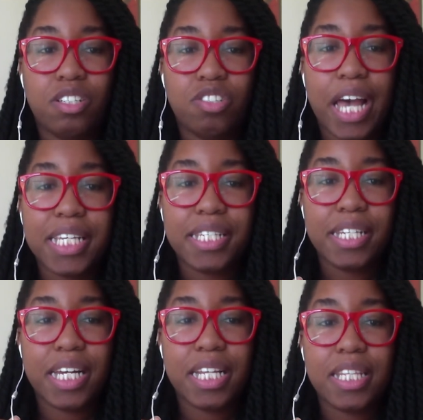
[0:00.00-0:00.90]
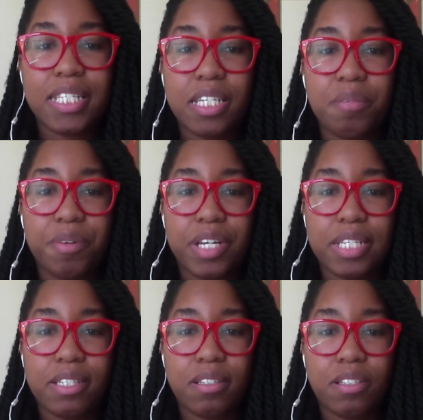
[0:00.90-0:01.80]
Jack studied the
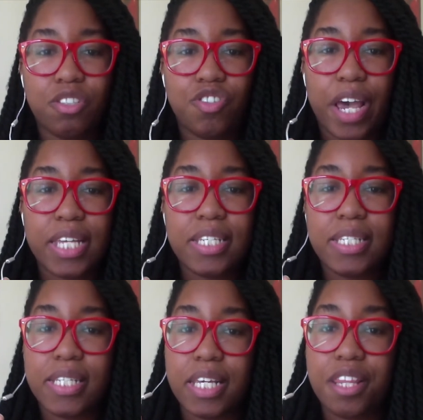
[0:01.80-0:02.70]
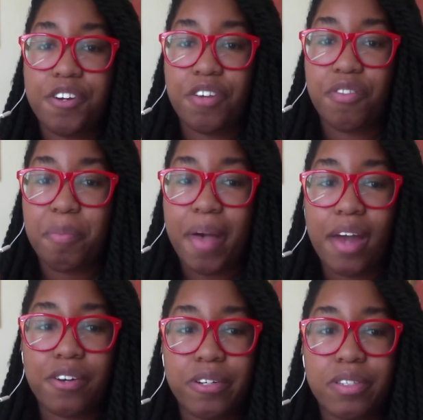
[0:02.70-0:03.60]
zebras, trying to see their different
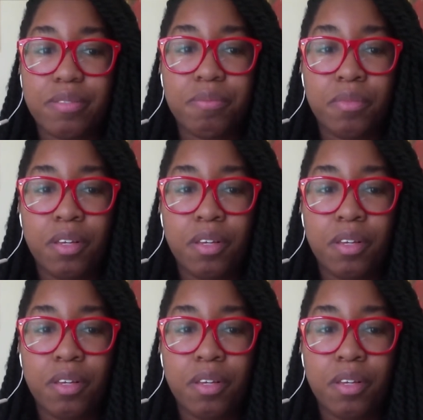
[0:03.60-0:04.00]
patterns,